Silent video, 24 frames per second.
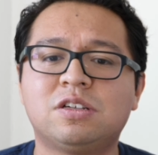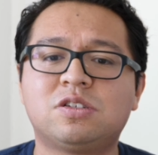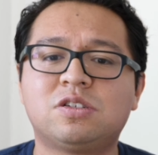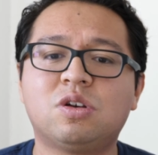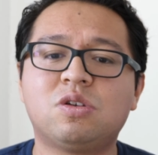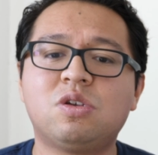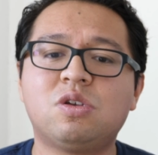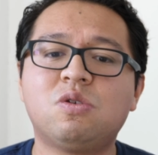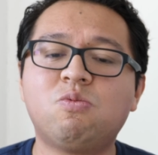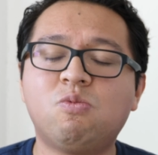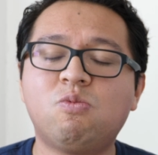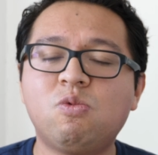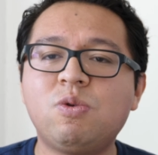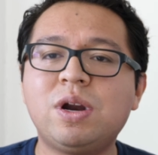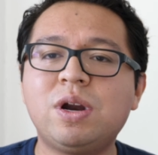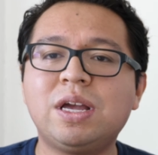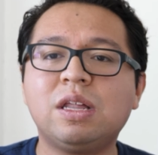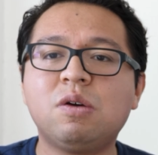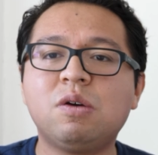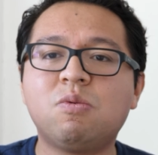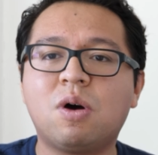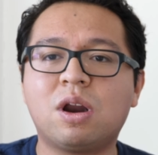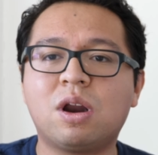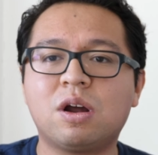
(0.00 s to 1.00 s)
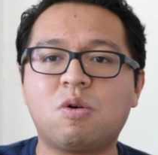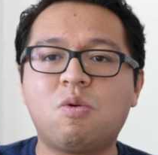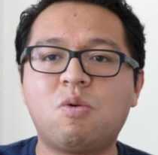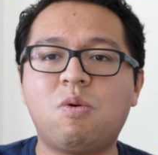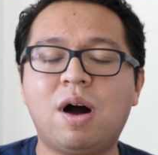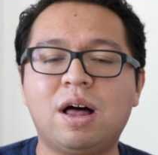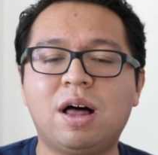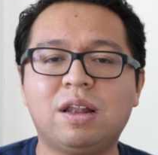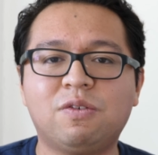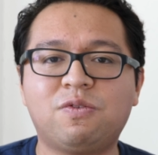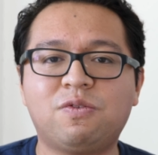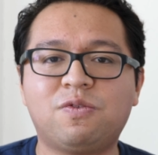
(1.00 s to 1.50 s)
So you really want to
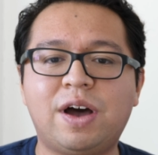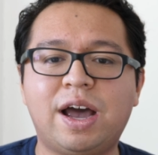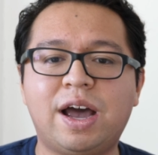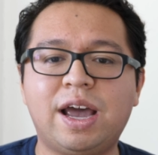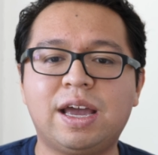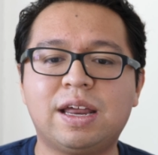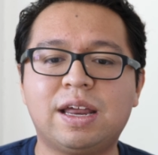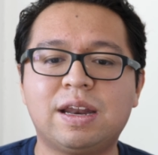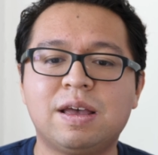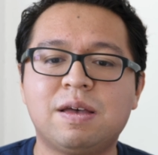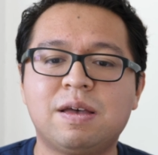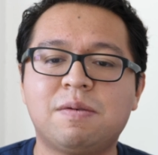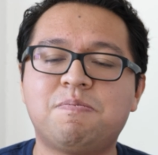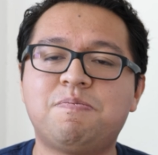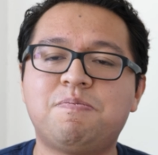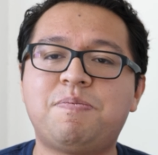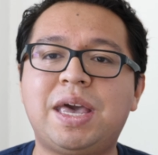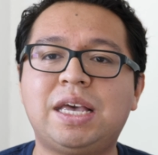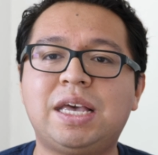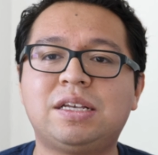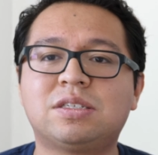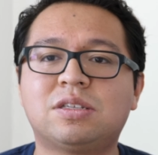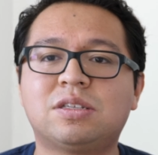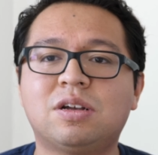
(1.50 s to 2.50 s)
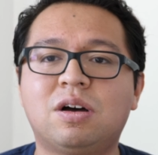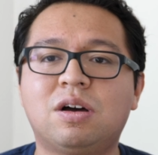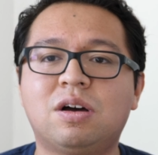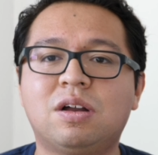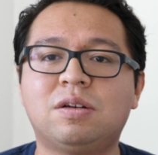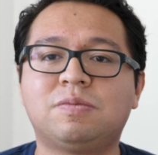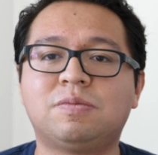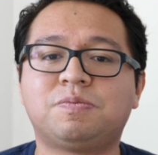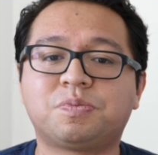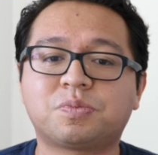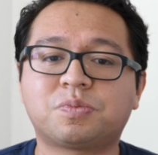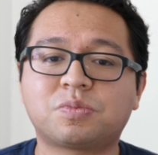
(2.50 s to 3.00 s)
qualify it based
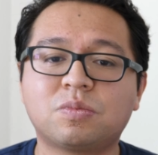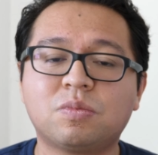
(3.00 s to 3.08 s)
on